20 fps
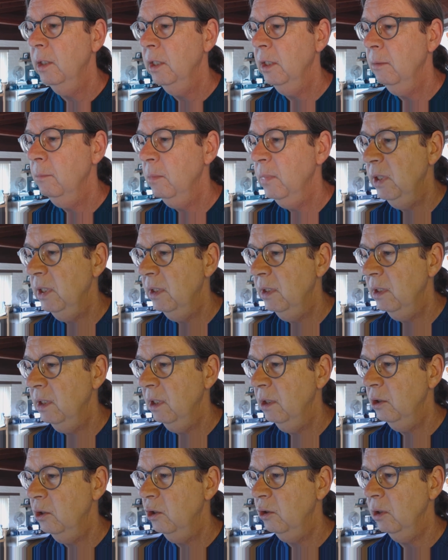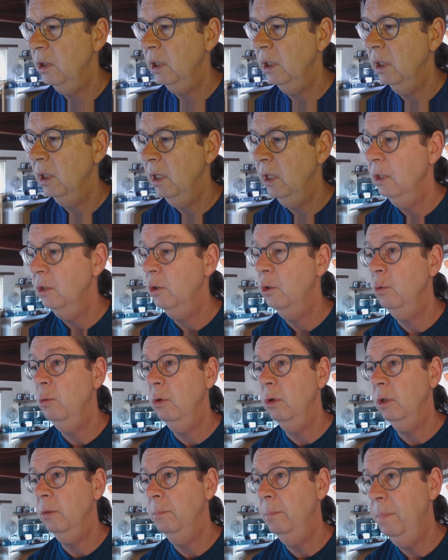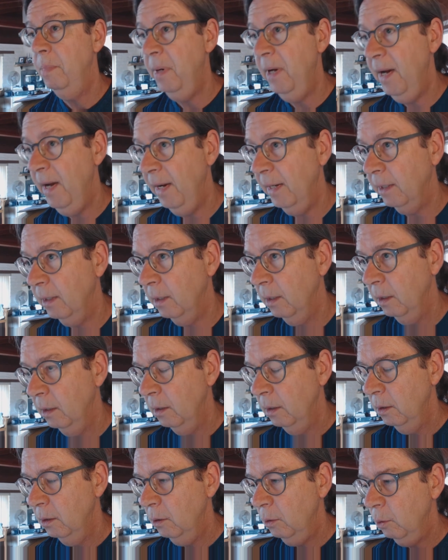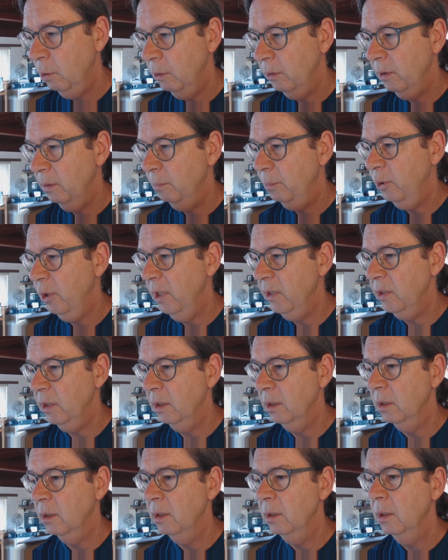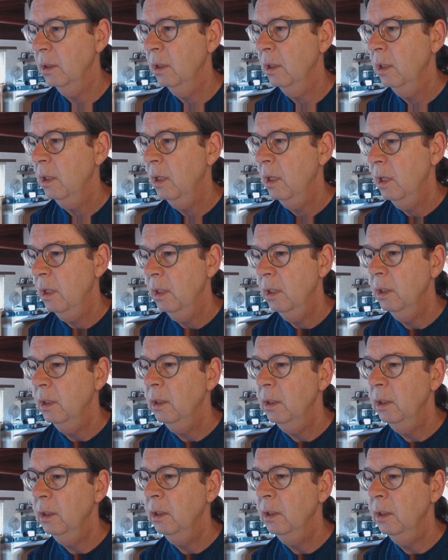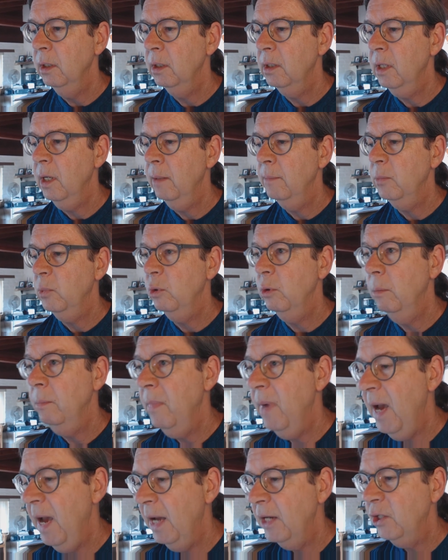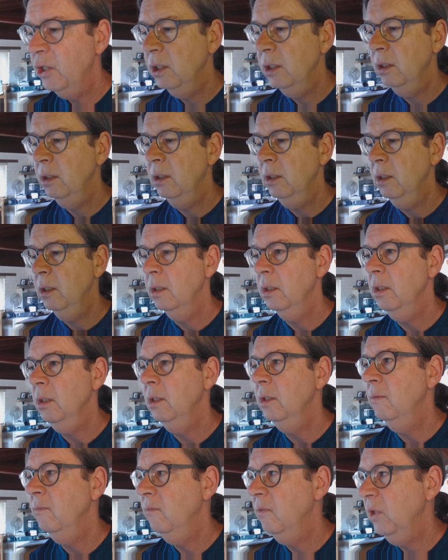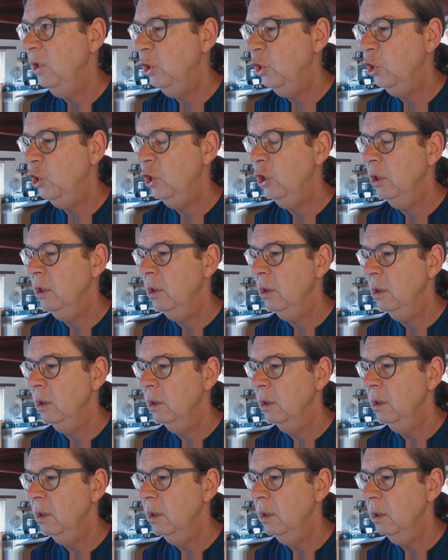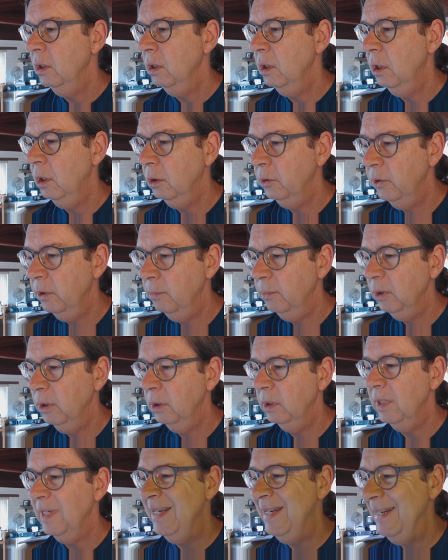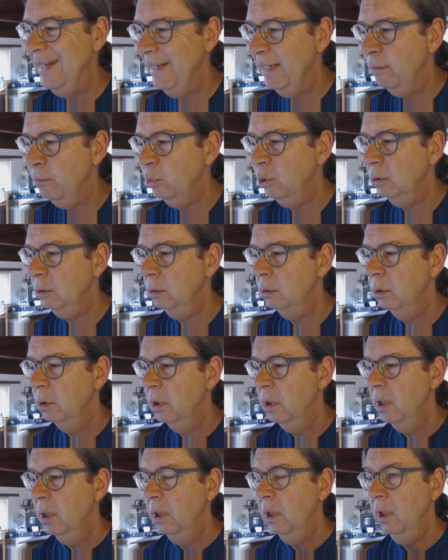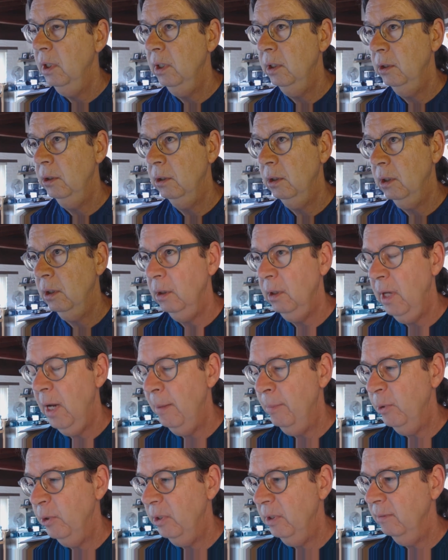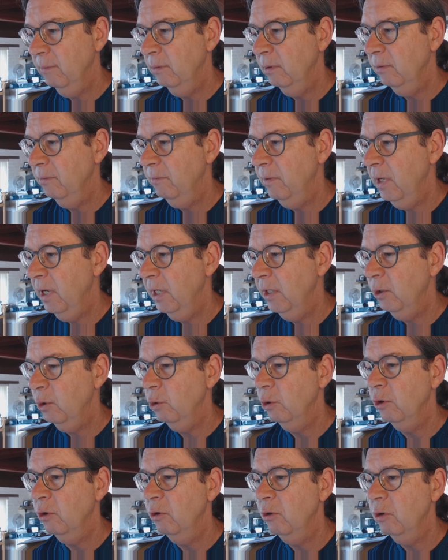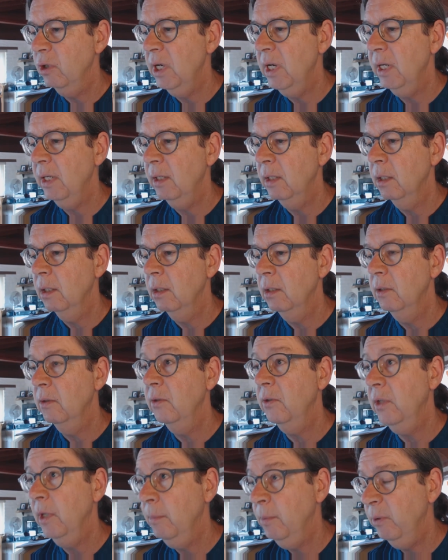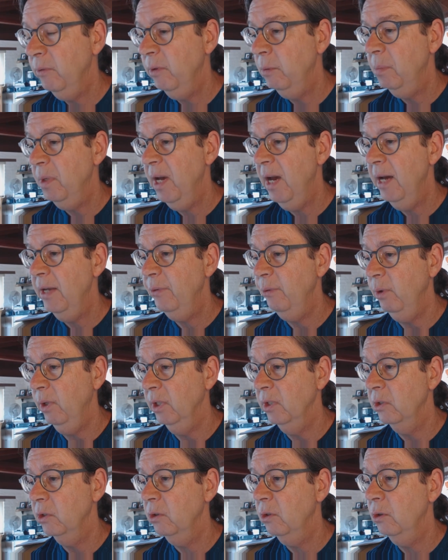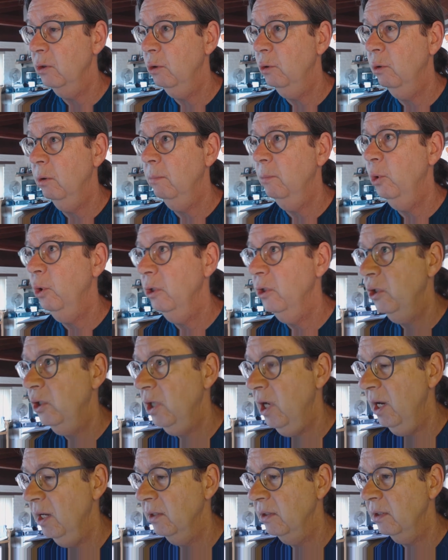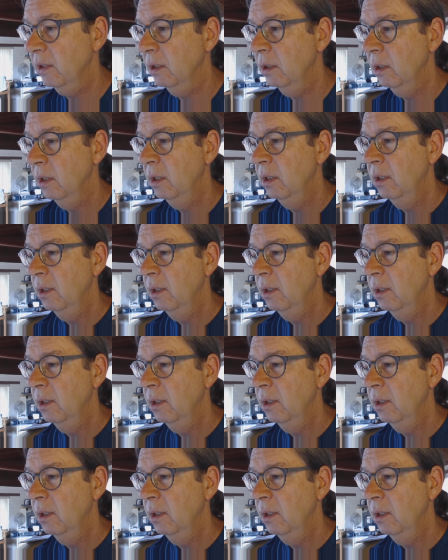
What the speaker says: in mid-century and to work back toward the present in an attempt to imagine, envision, ultimately enable, and to collaboratively find or create some of the pathways to a more just